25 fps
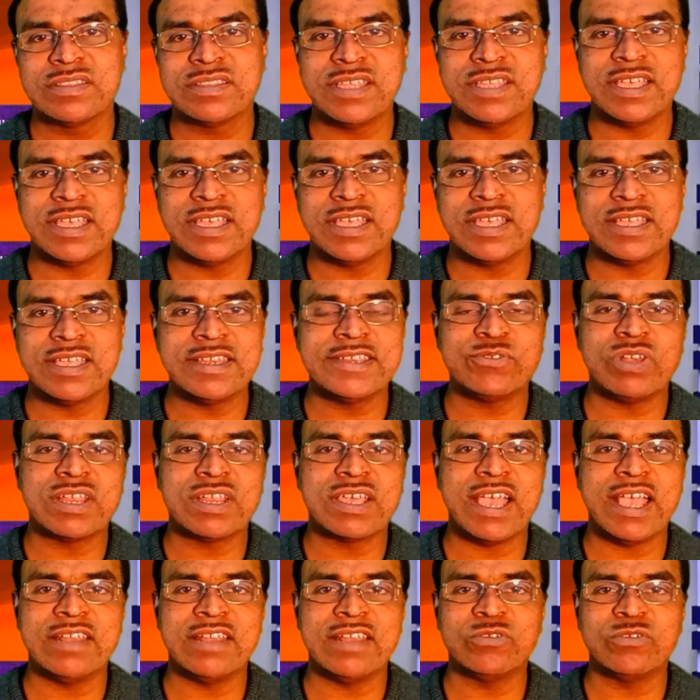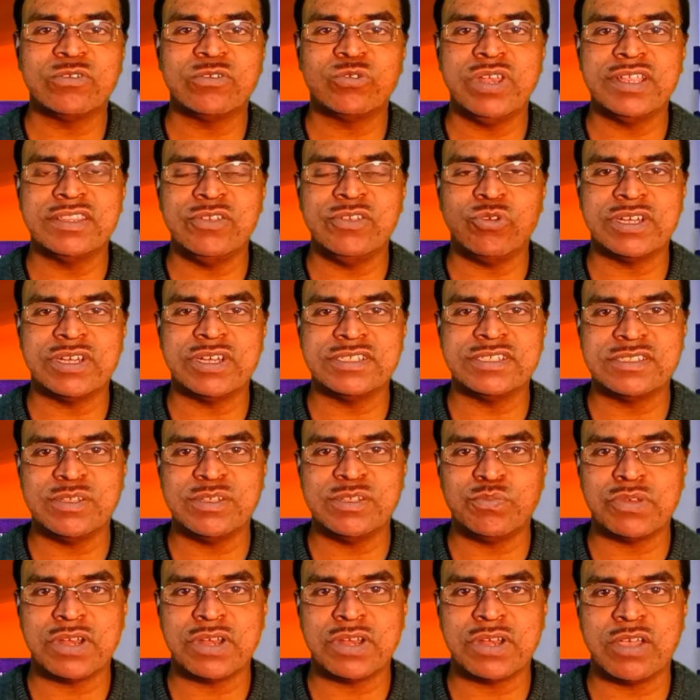then it will calculate what is
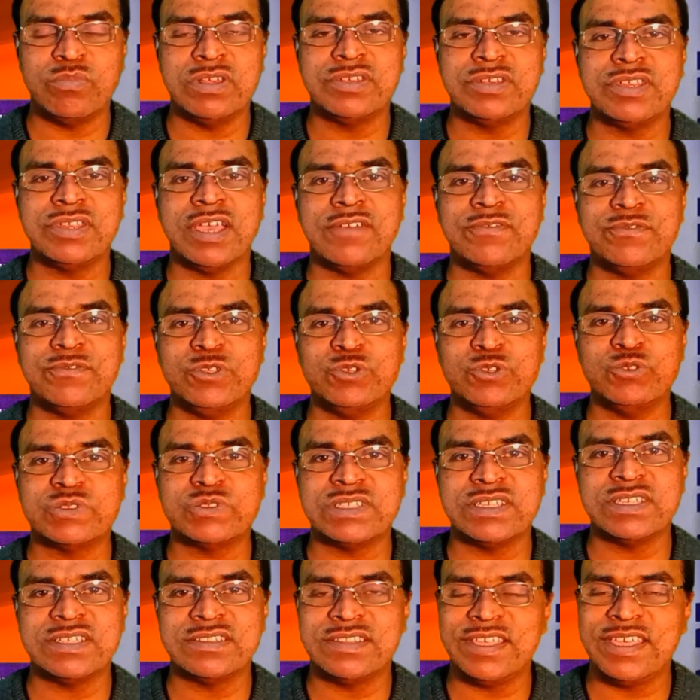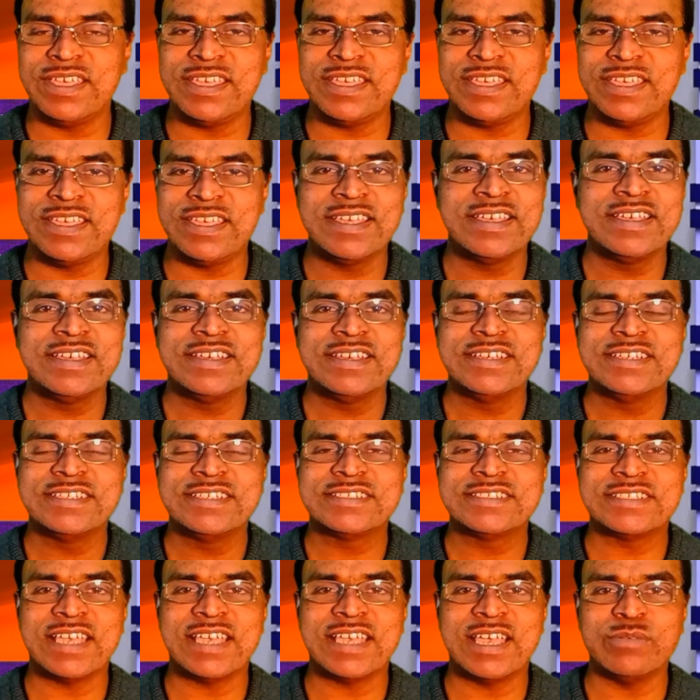the probability of using the
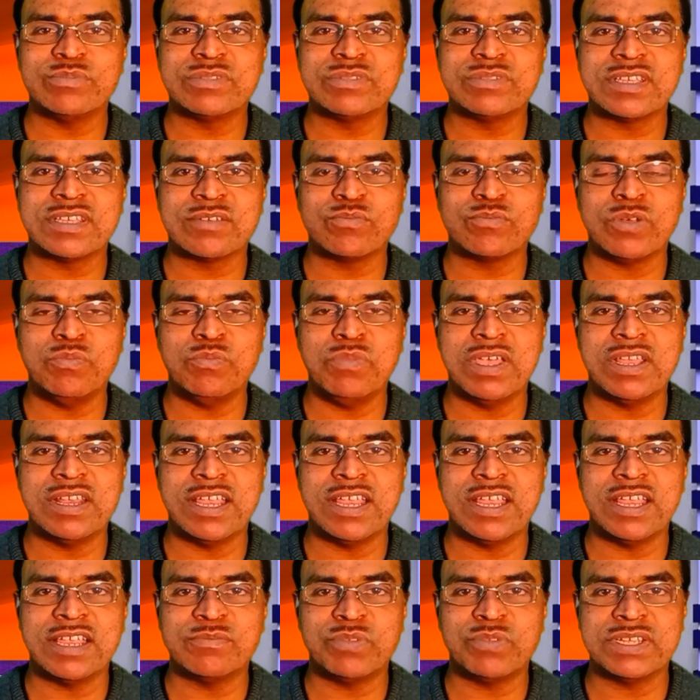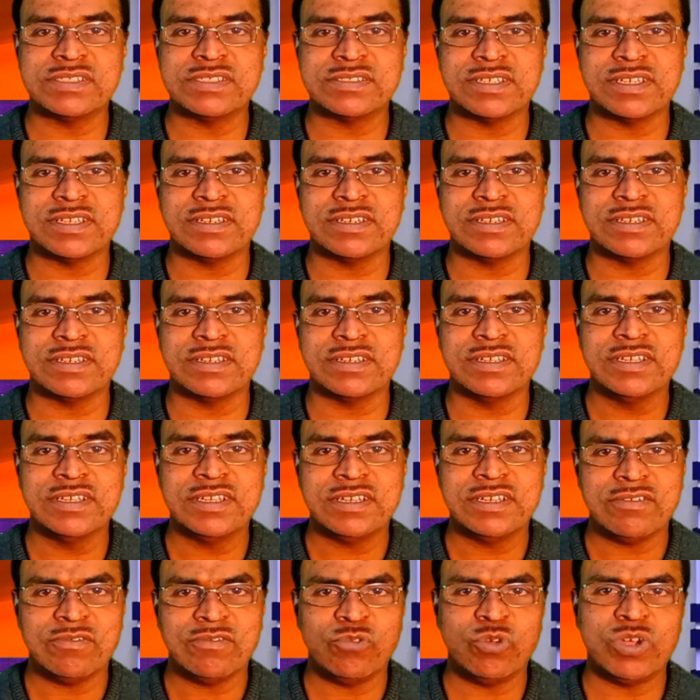Samsung mobile at present.
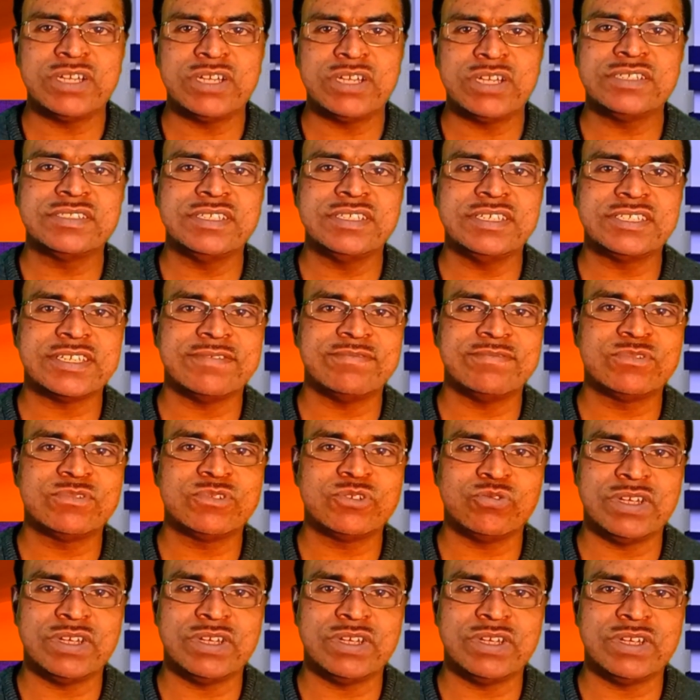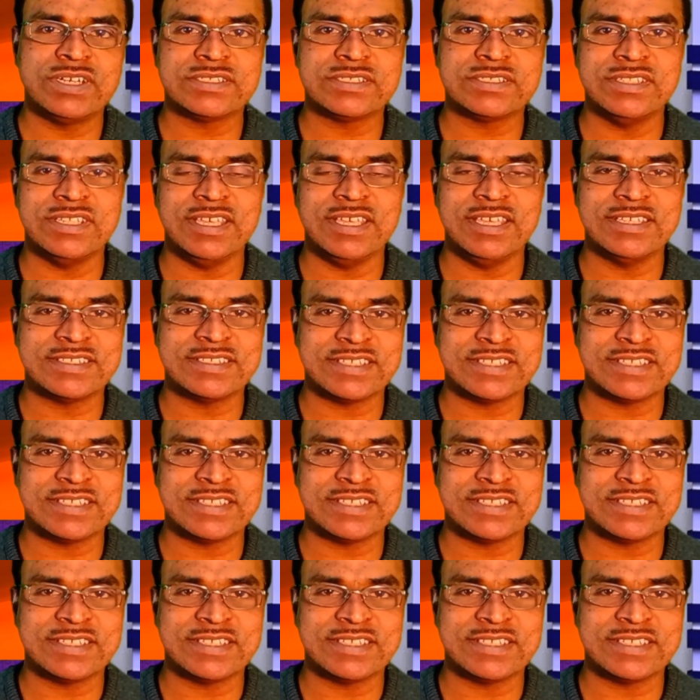What is the shift towards the